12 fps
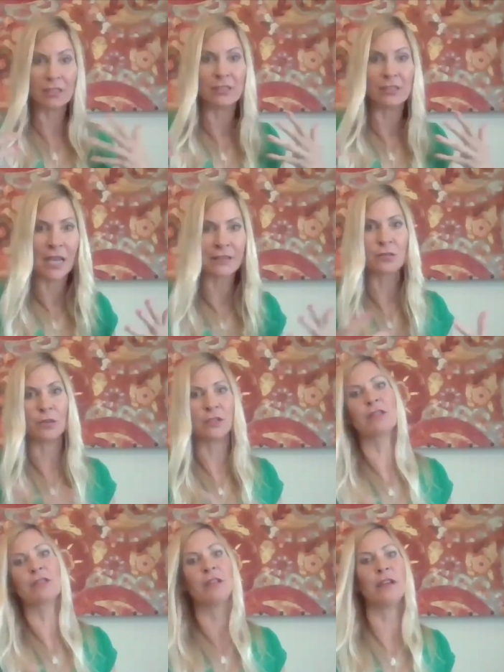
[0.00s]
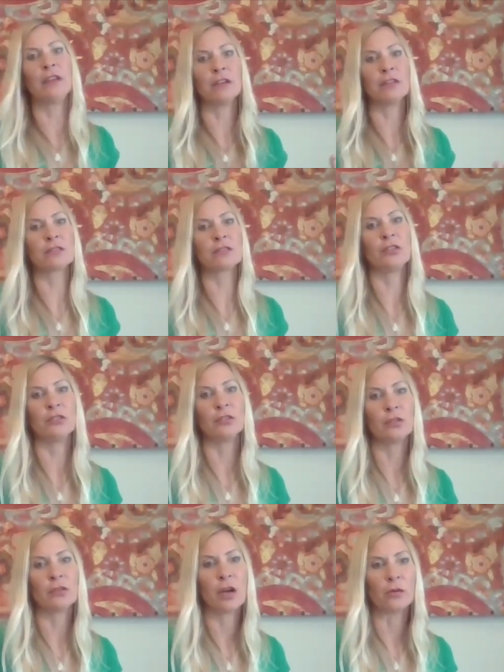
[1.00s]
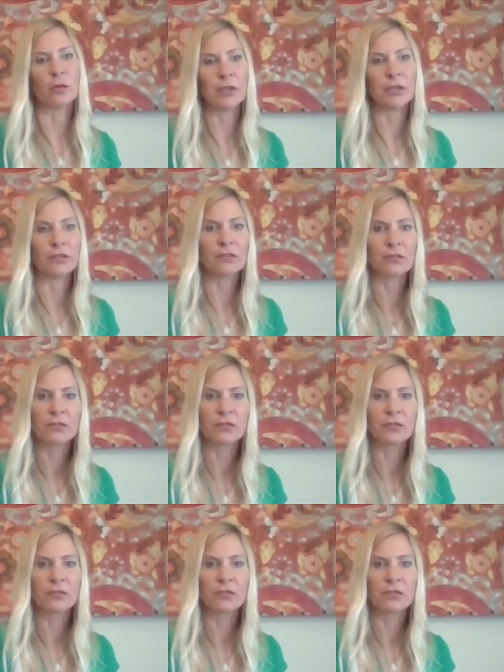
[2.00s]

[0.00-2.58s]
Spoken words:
And that's what's leading us to autoimmune.